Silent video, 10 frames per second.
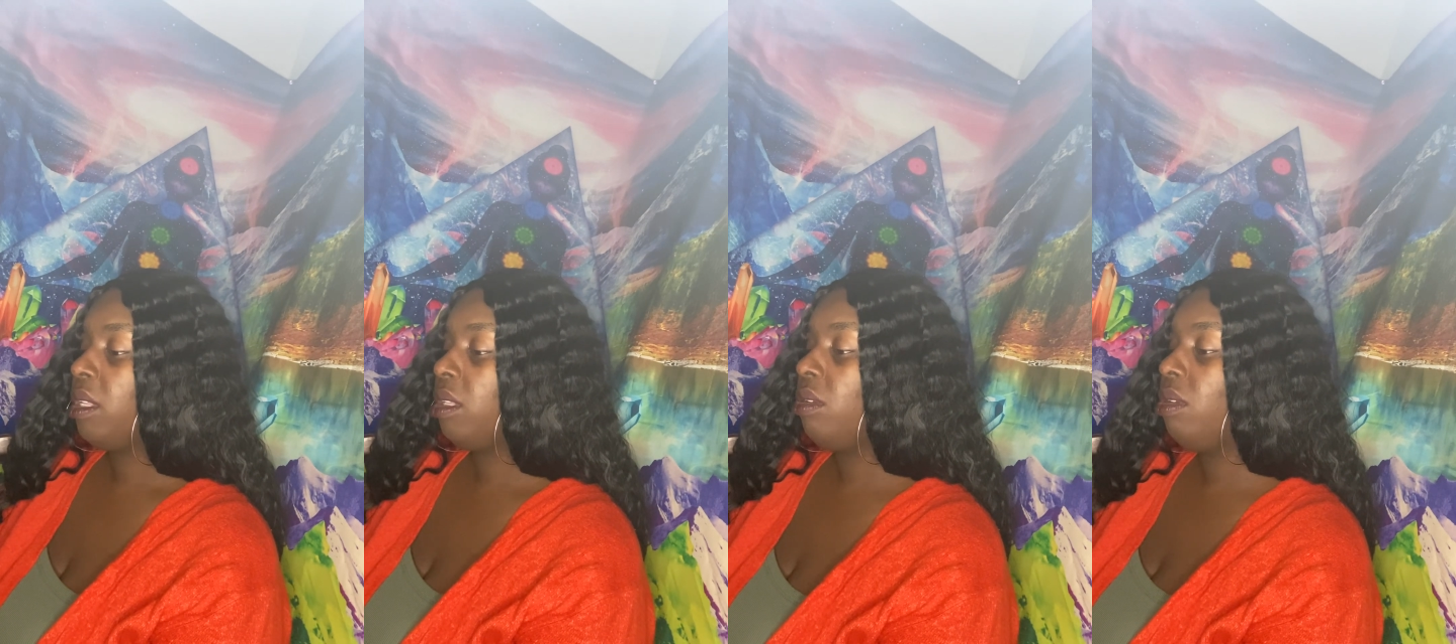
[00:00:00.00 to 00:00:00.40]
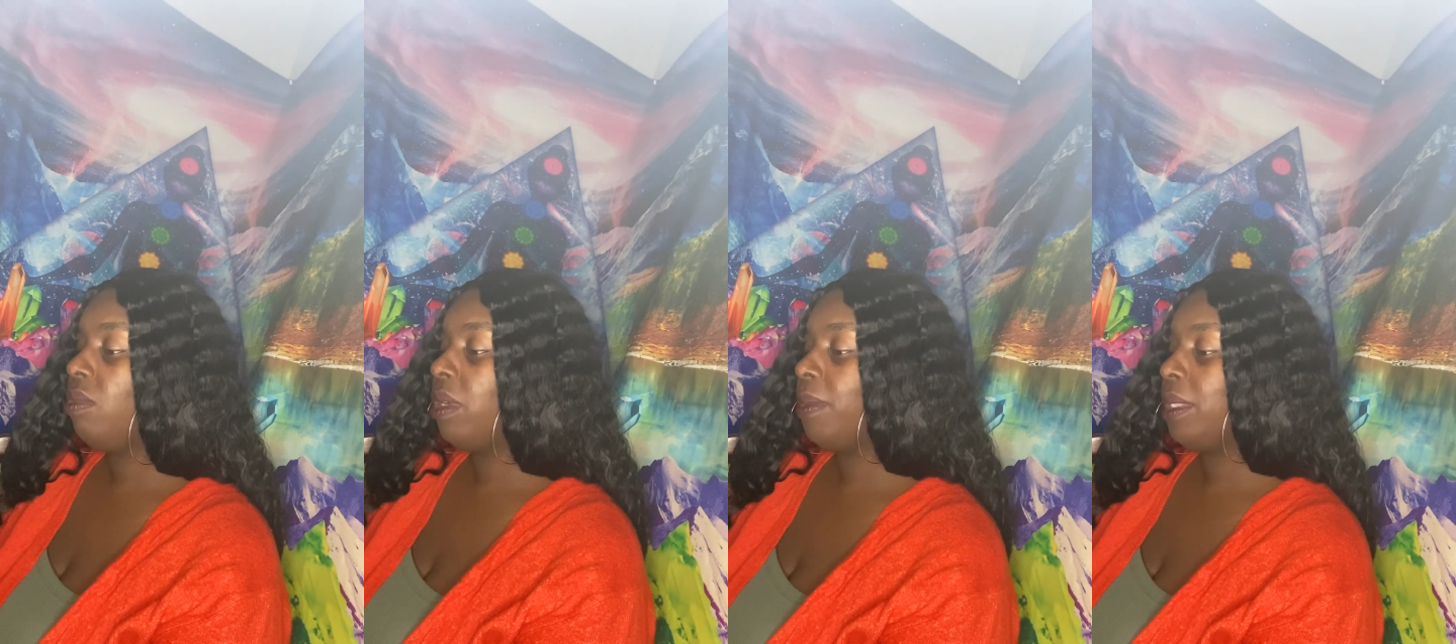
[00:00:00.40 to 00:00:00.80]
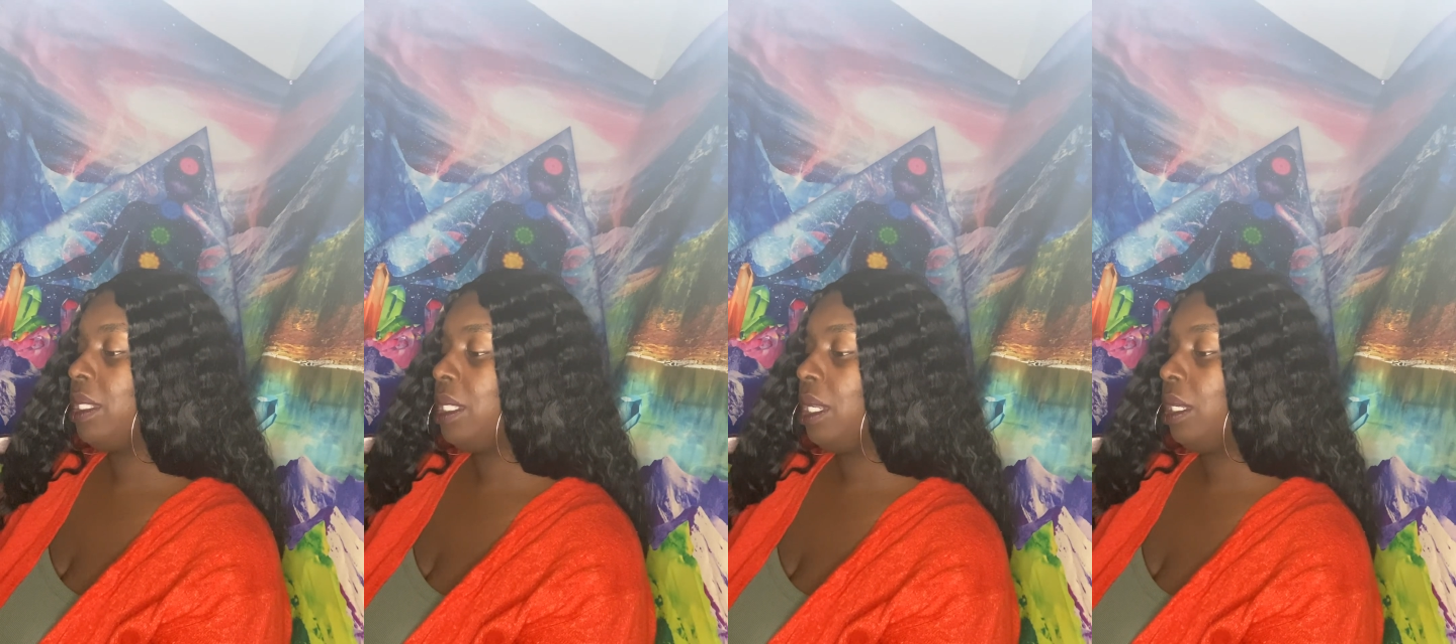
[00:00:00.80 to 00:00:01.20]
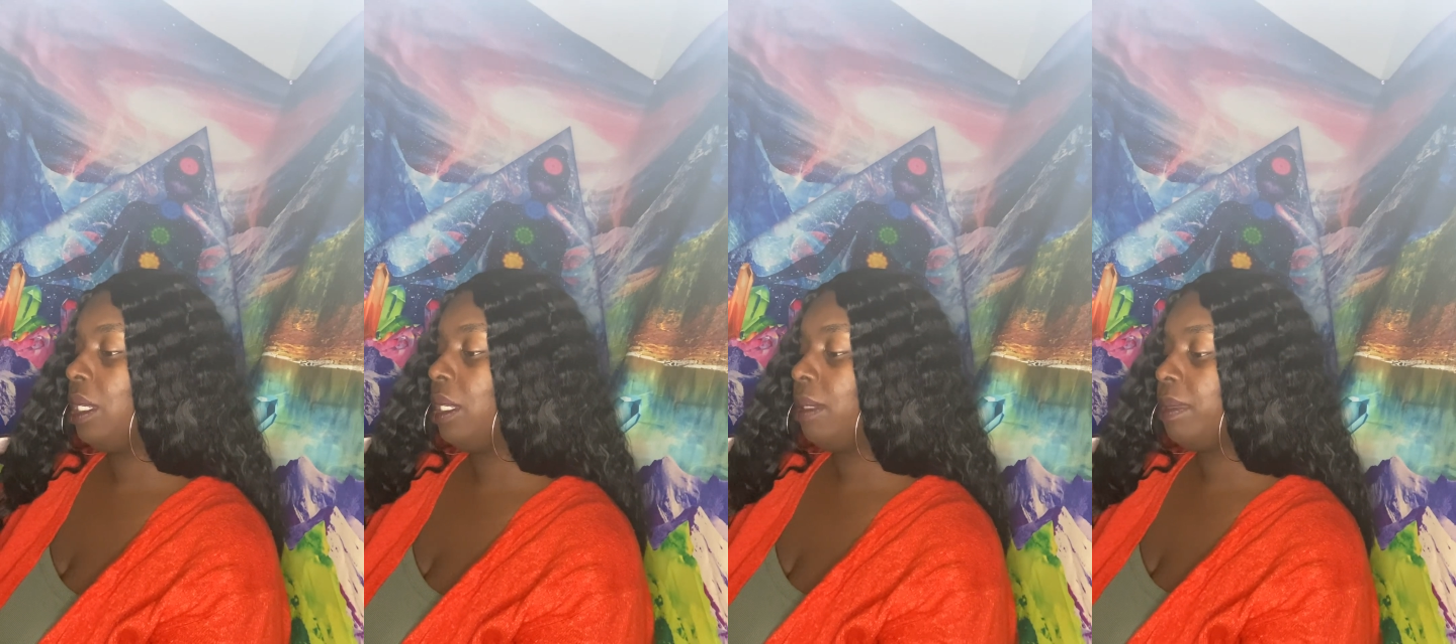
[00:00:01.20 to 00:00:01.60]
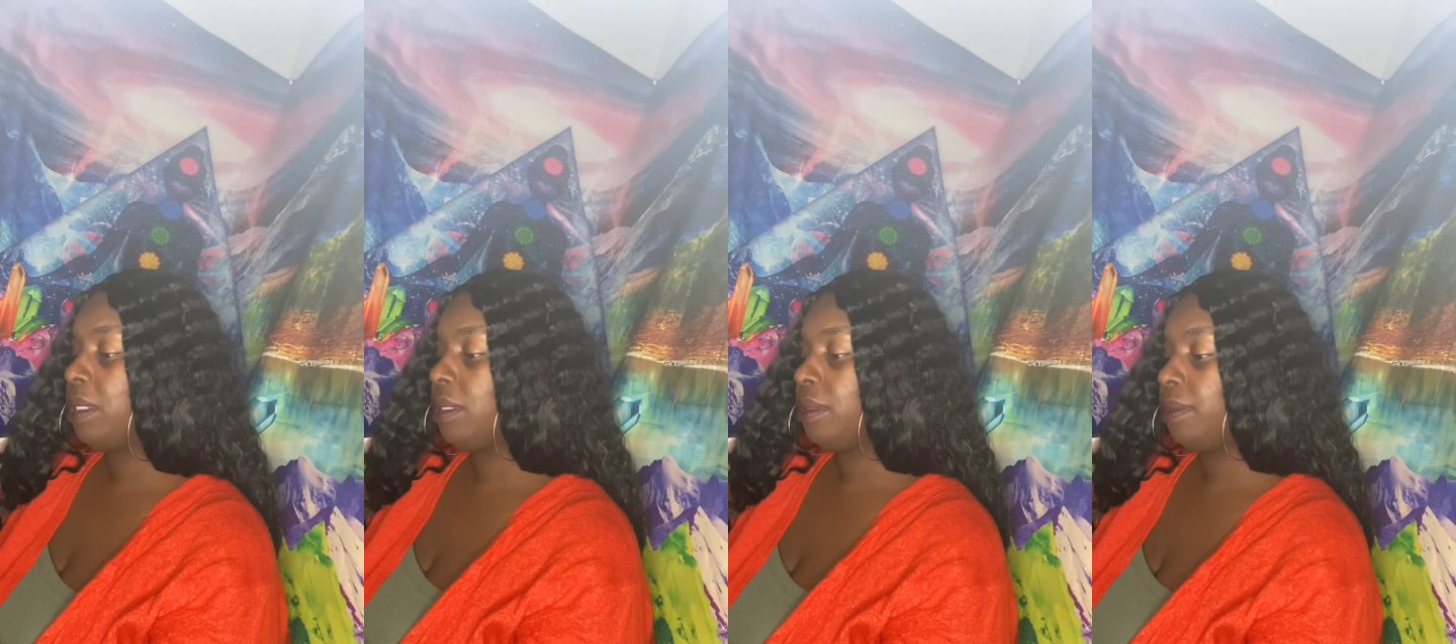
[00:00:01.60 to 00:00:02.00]
You the one with the ten of
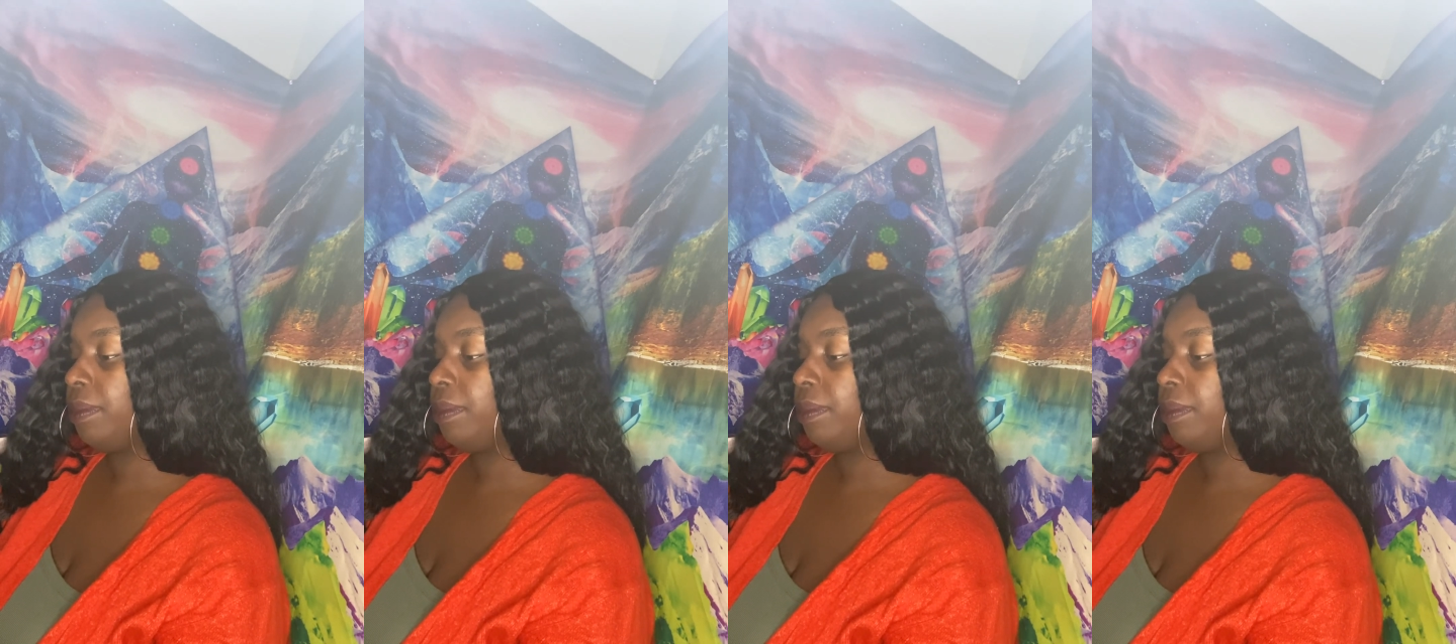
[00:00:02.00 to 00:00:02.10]
cups.